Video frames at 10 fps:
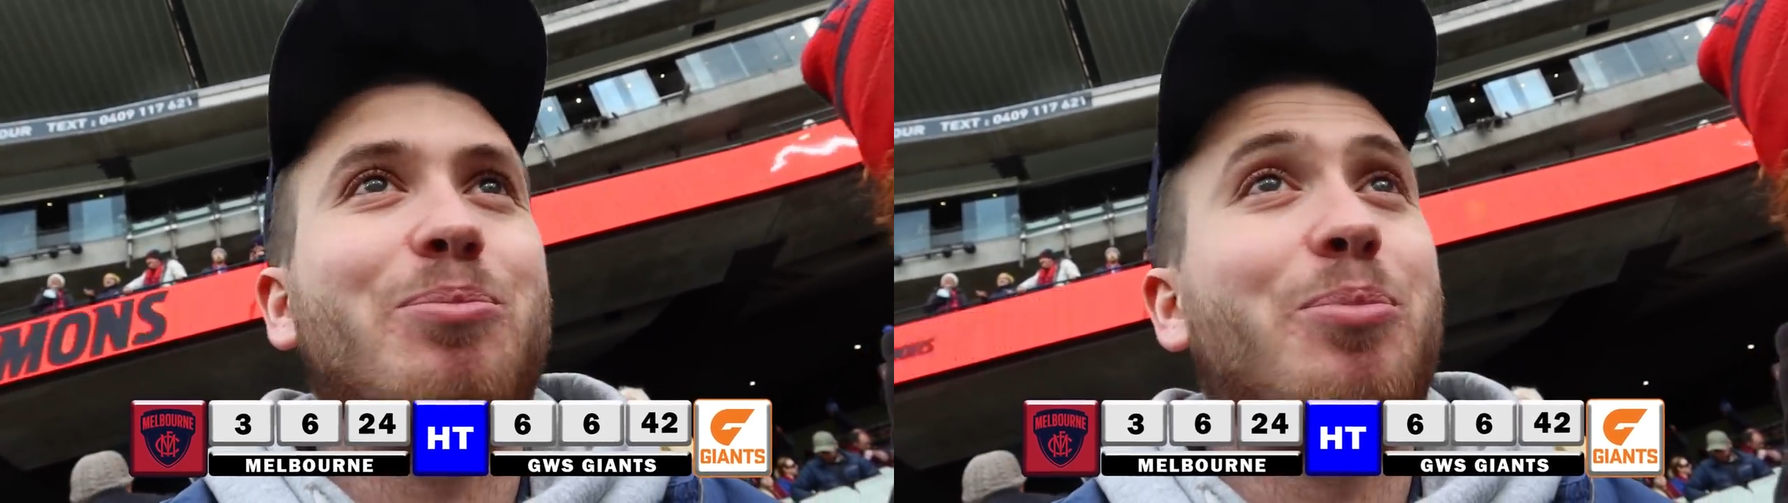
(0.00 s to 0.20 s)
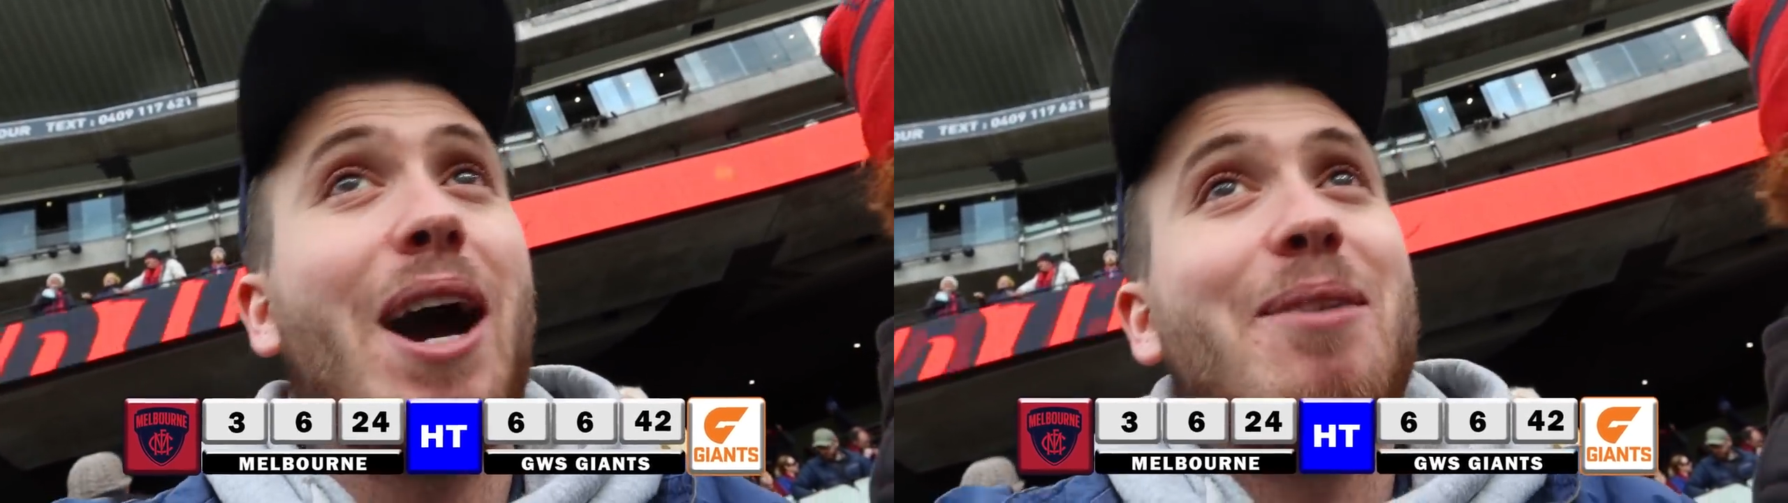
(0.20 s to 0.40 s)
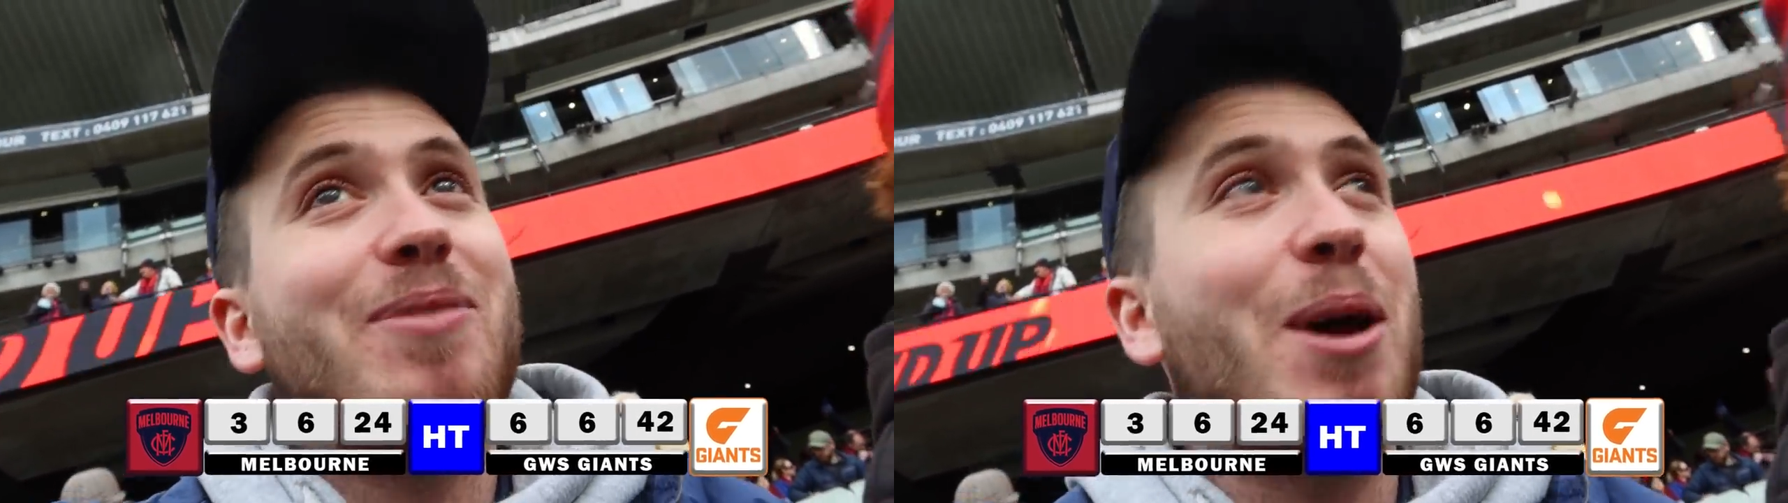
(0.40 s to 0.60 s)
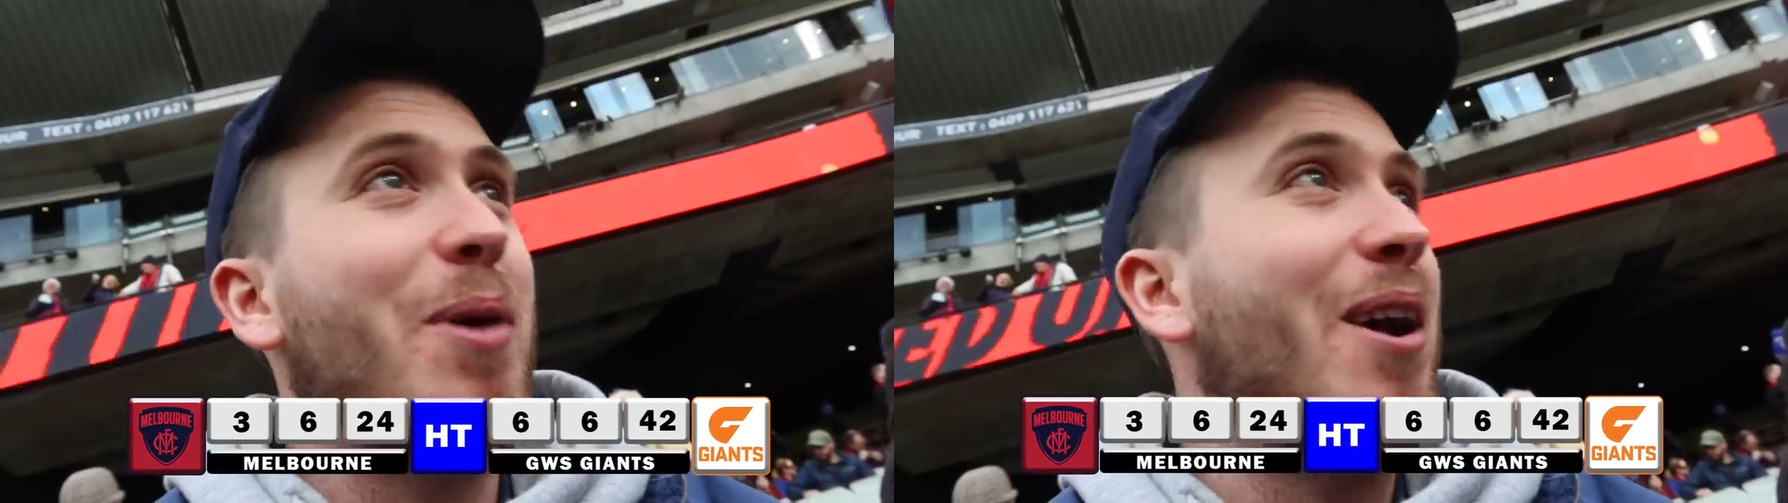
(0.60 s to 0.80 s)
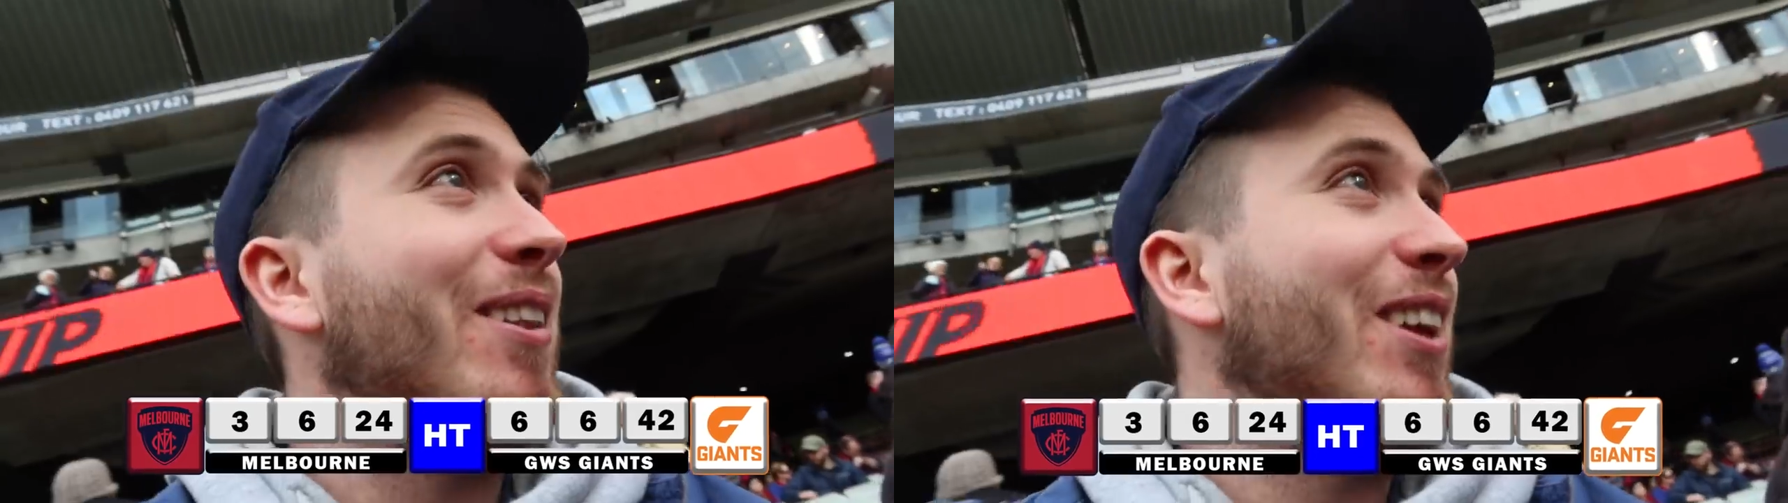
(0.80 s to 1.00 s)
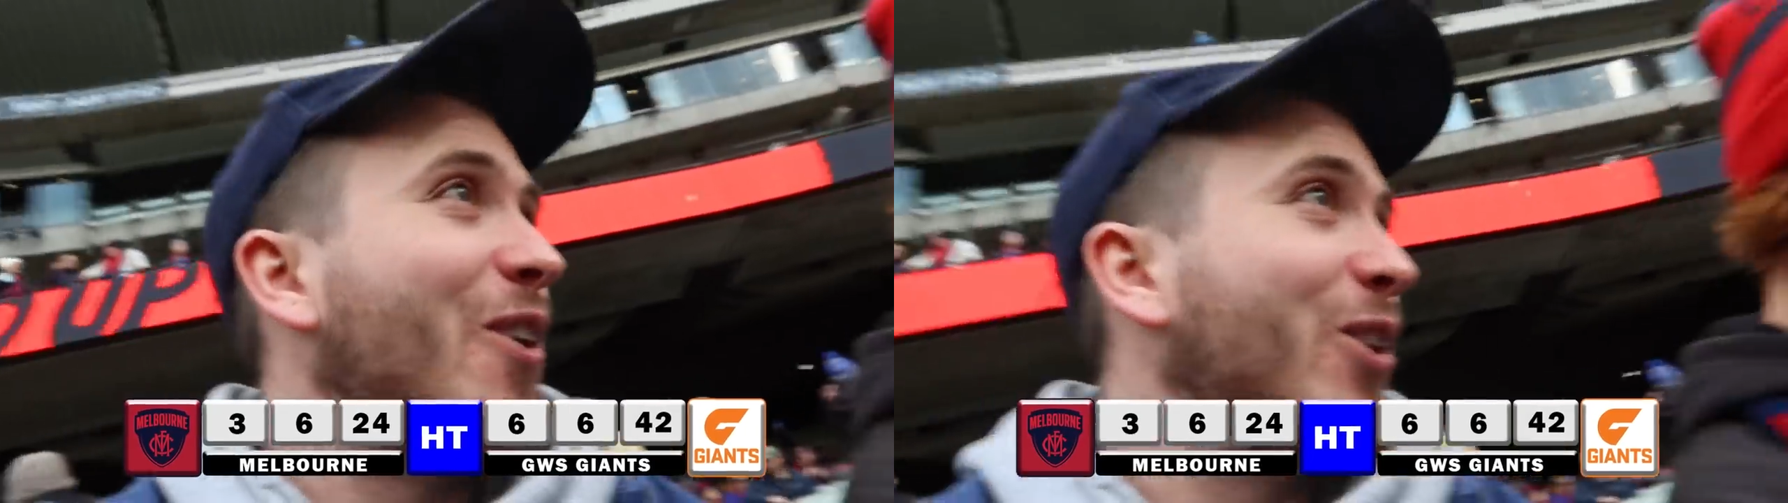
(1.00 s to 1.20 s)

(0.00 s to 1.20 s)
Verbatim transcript: But apparently